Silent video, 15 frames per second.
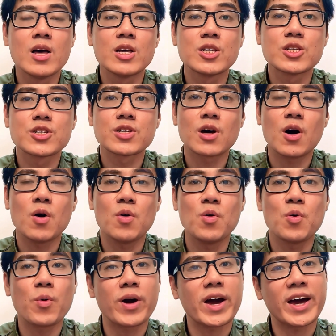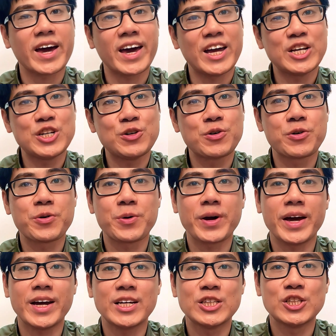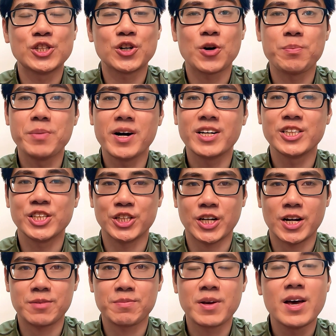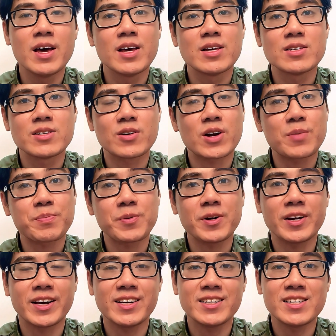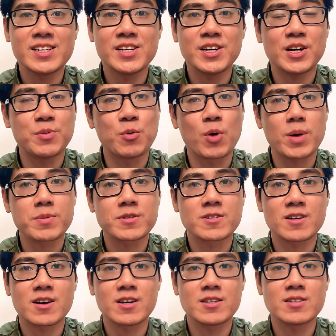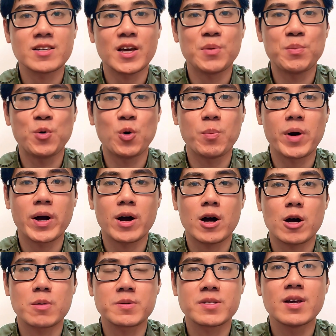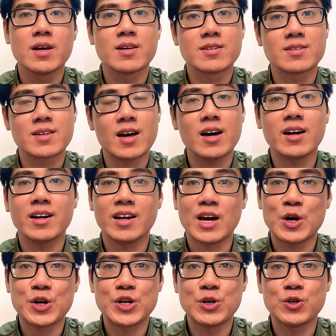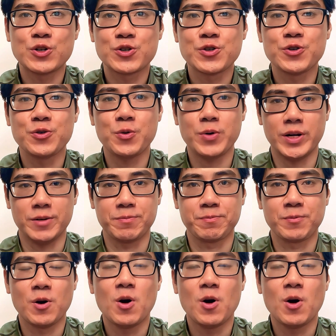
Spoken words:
So where can you create your birth chart? There are plenty of websites and mobile apps that allow you to do it.